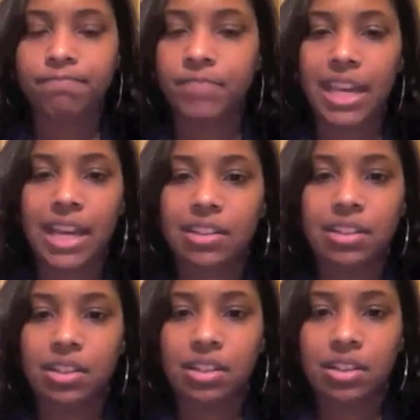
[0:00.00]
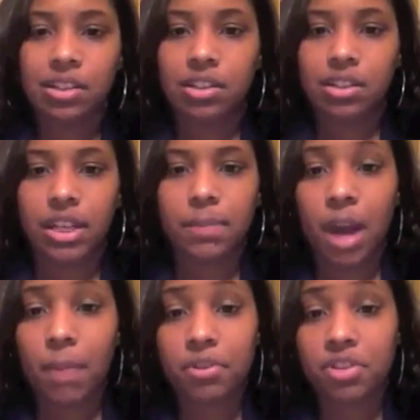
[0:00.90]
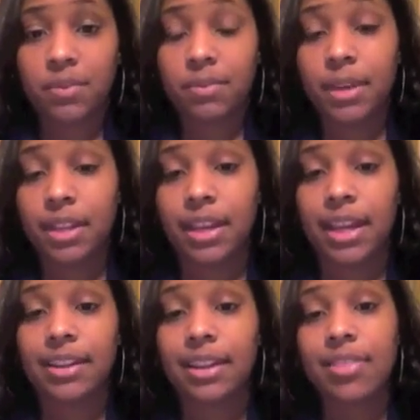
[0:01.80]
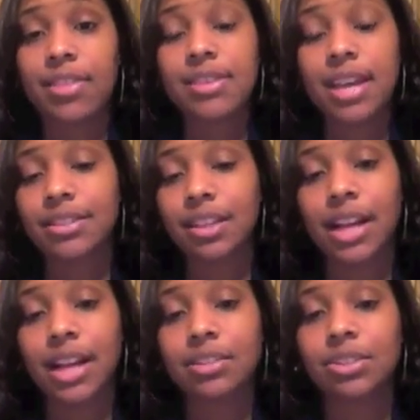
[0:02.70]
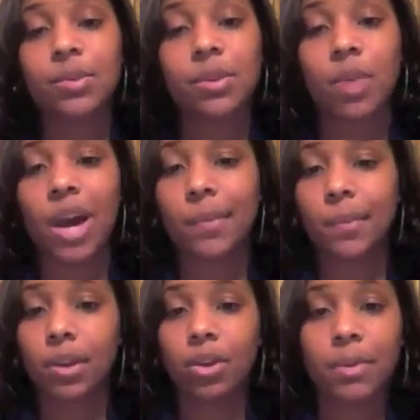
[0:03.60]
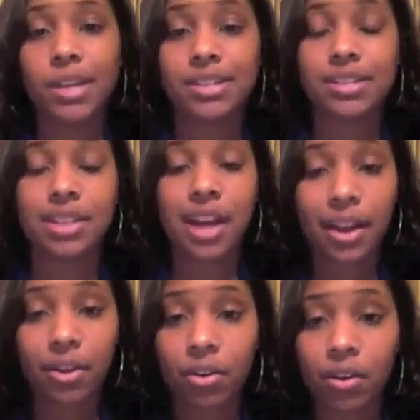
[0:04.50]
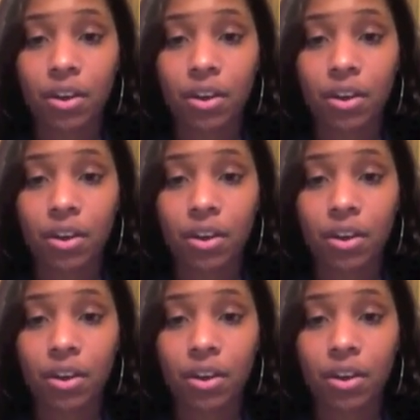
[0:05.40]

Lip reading: that he probably should have been beating. And this has a lot to do with Juan Manuel Lopez's style.